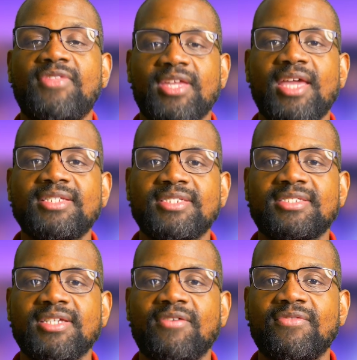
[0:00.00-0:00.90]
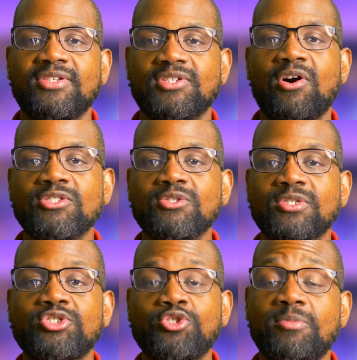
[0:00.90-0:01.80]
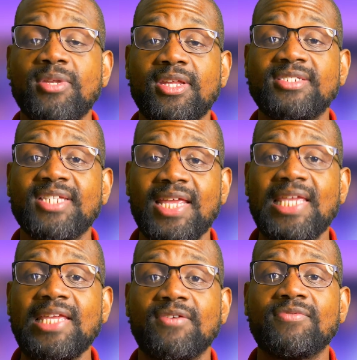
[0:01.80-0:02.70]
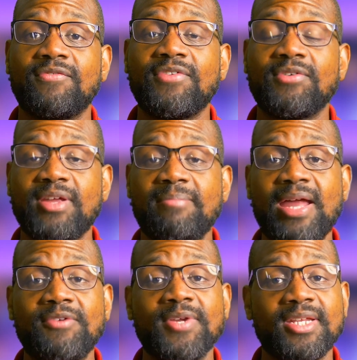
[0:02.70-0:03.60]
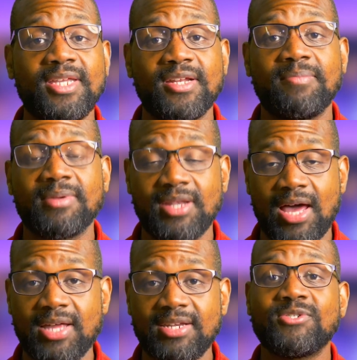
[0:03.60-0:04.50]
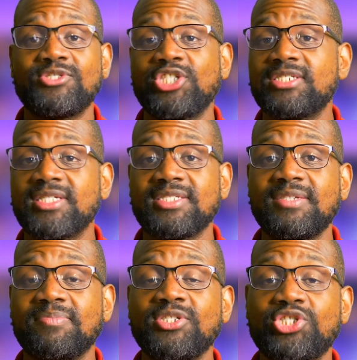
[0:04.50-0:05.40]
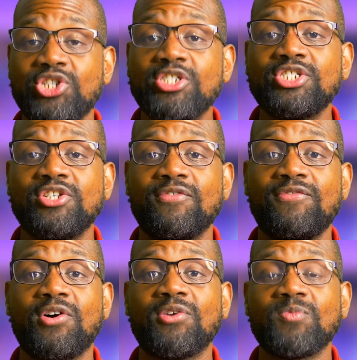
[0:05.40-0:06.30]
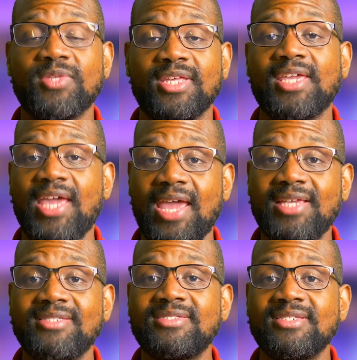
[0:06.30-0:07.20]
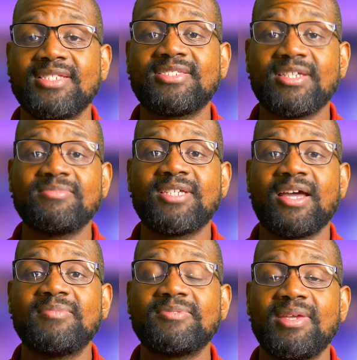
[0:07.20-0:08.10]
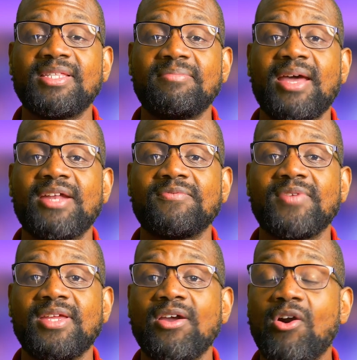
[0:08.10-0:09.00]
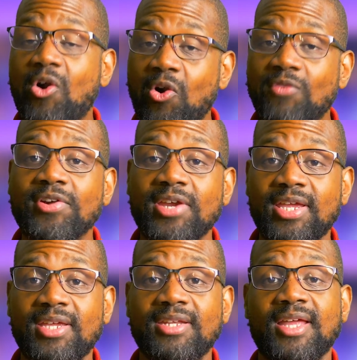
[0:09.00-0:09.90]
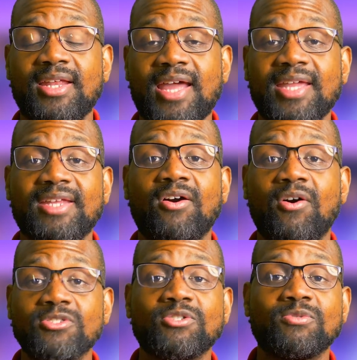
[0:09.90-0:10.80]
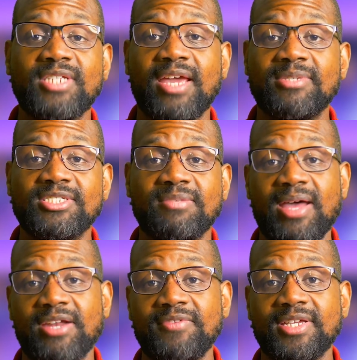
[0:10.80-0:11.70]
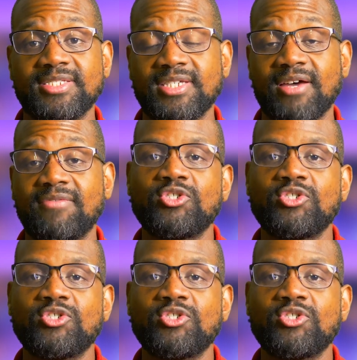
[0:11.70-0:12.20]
If the case itself is also contributing to the heat of the phone, that battery can heat up a lot. So just simply simply charging your phone with a case can sometimes make the battery overheat and that can also damage the battery itself.